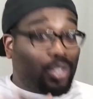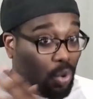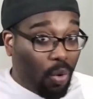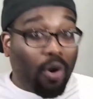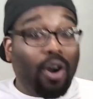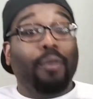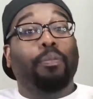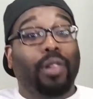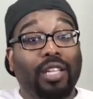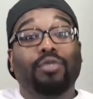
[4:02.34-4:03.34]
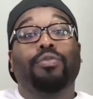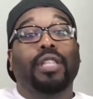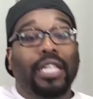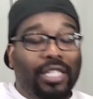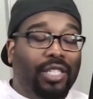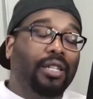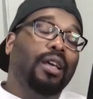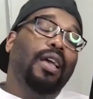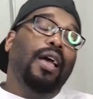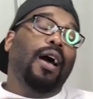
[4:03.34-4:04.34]
It's horror plus religion.
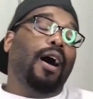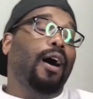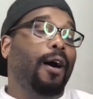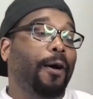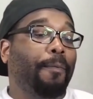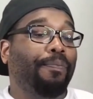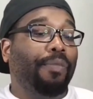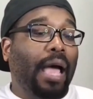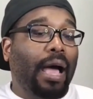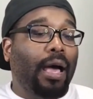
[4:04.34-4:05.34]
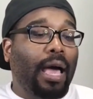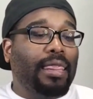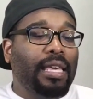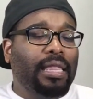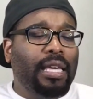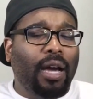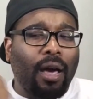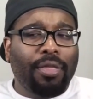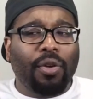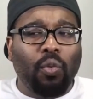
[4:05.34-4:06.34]
Um, I, I think the
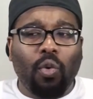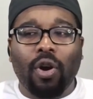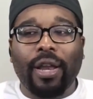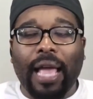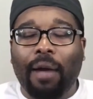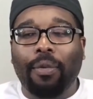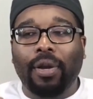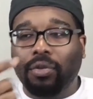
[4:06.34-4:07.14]
other warning I would